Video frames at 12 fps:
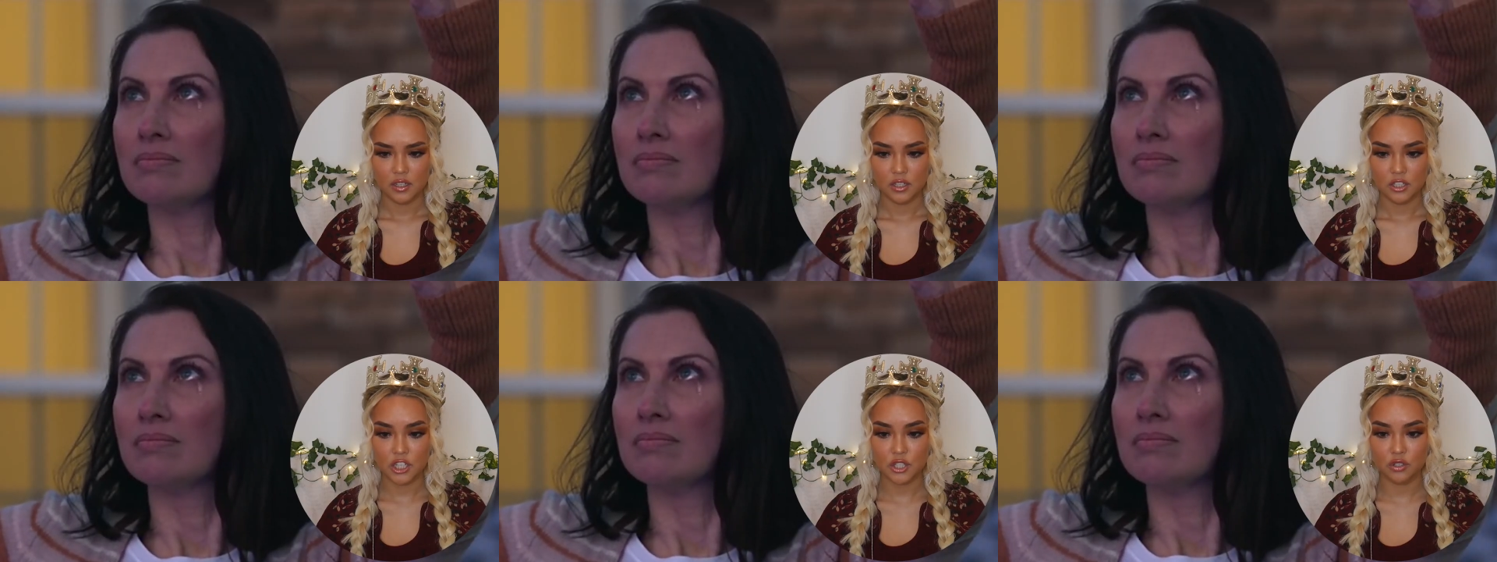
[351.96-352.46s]

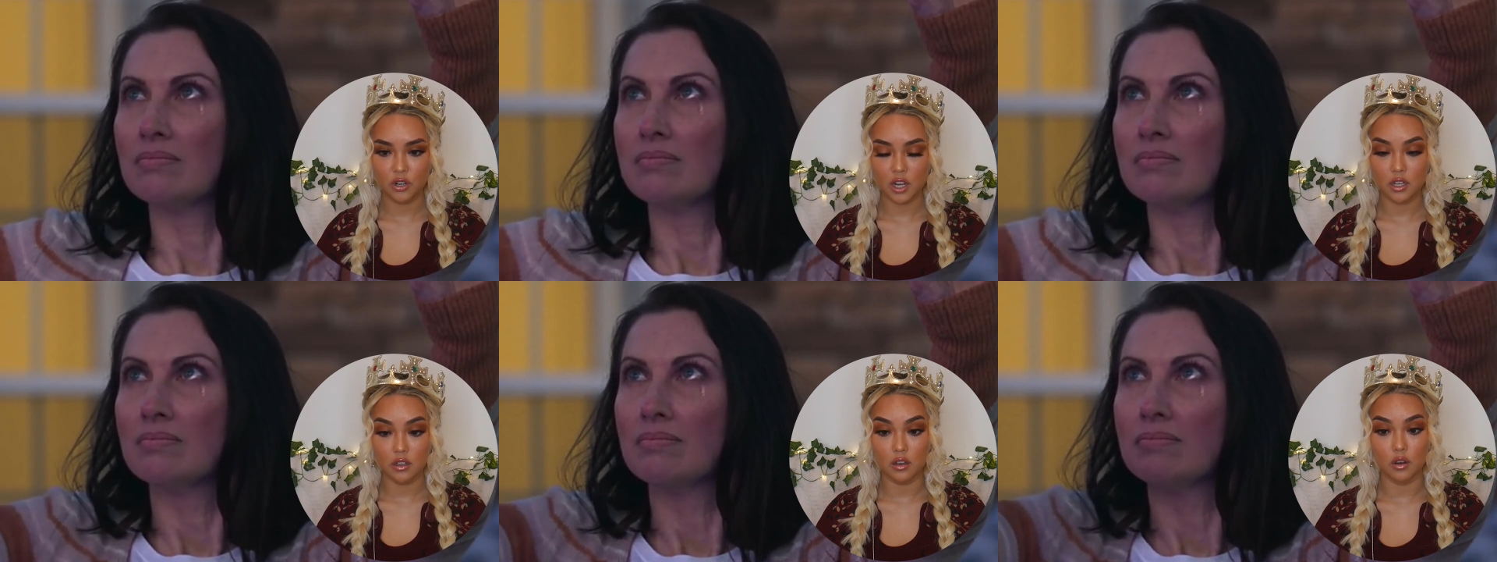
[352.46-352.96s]
Speaker 1: She's
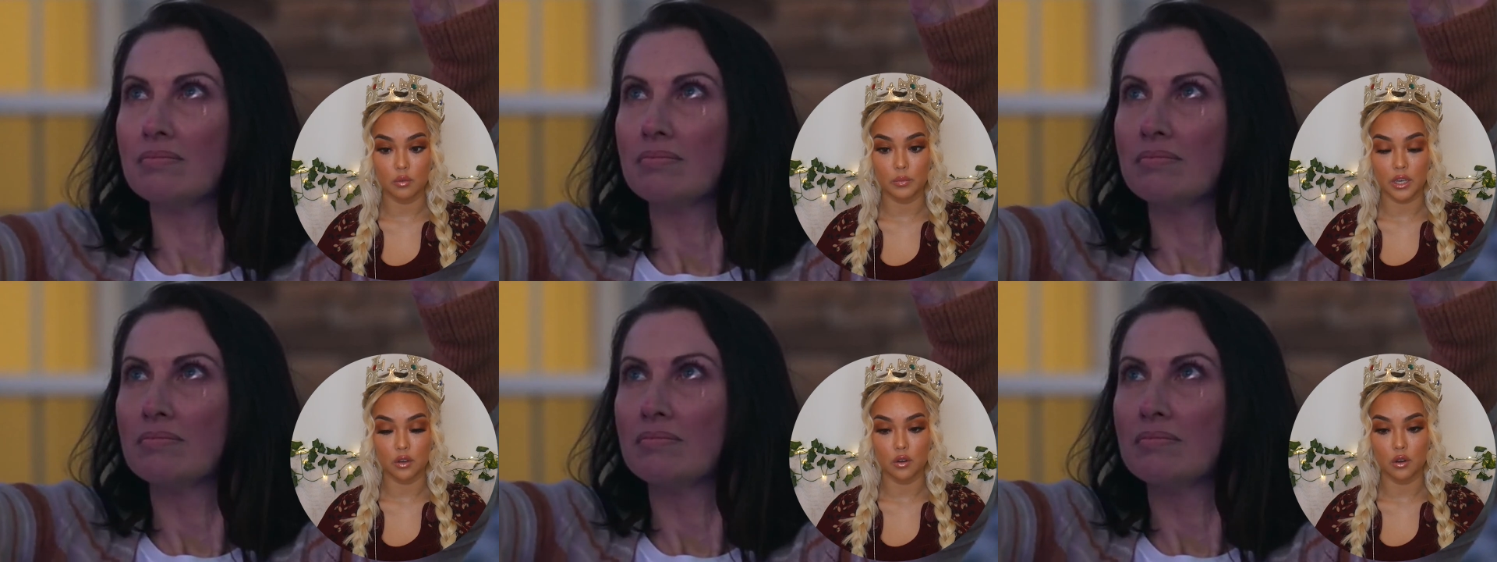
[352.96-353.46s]
oh
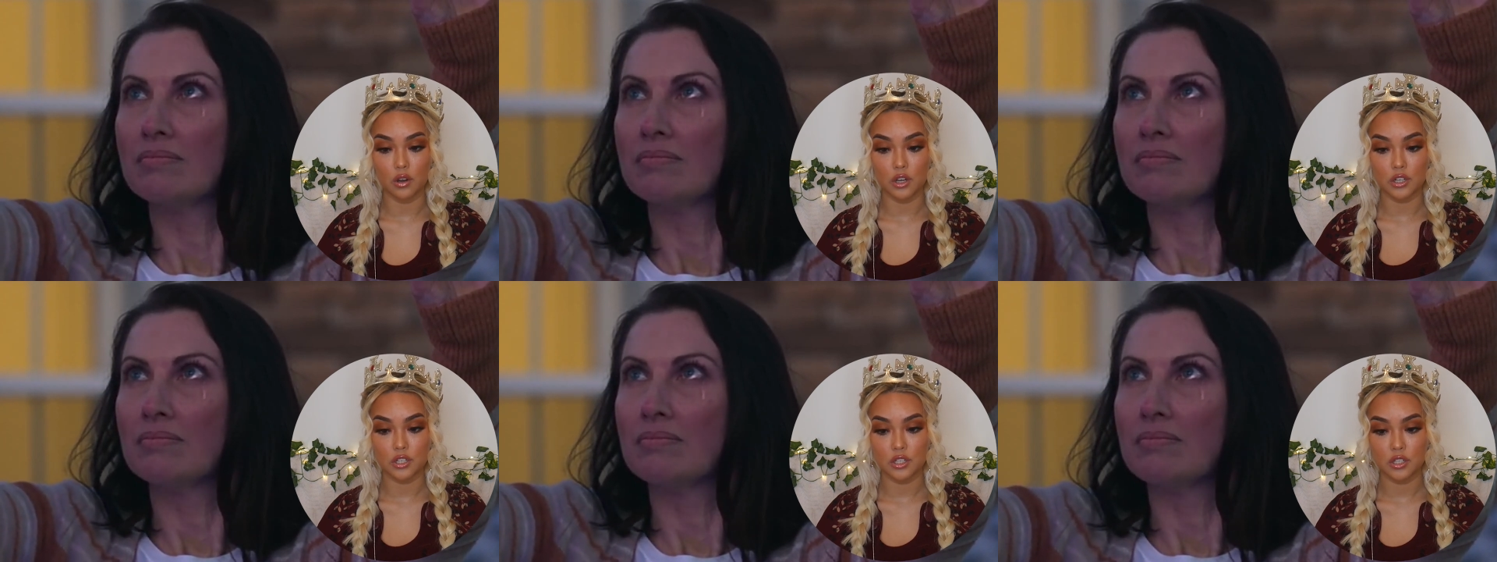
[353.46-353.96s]
my
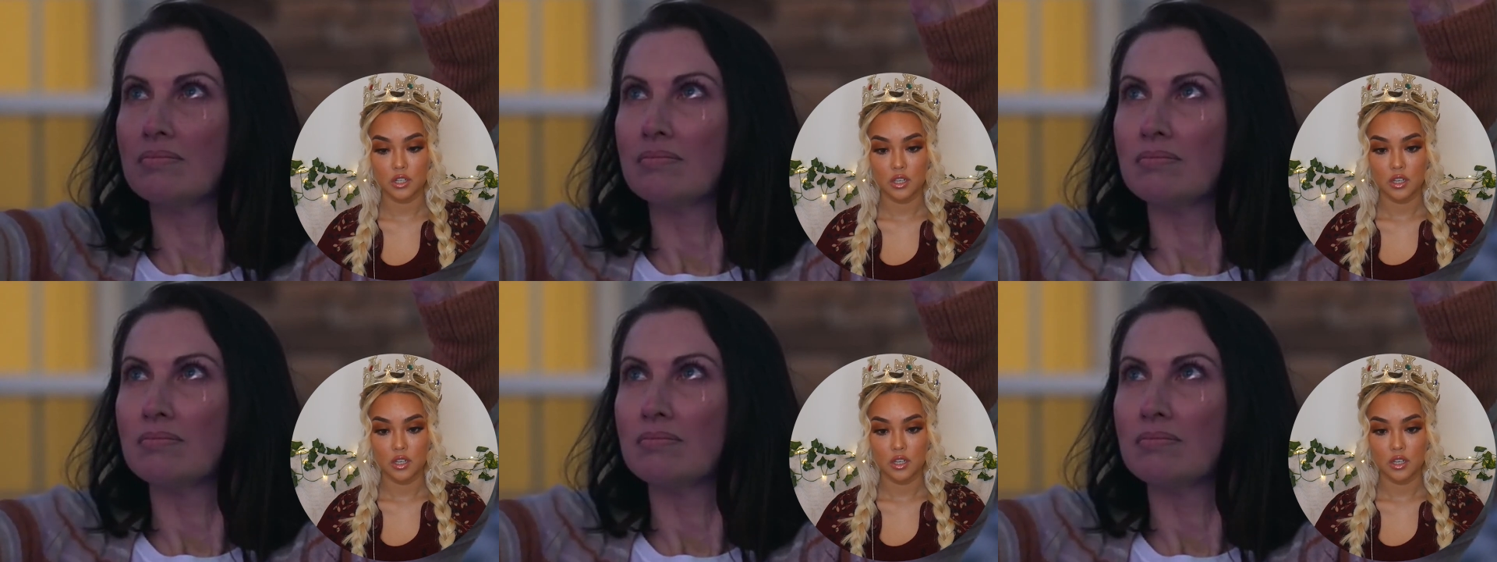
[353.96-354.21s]
gosh.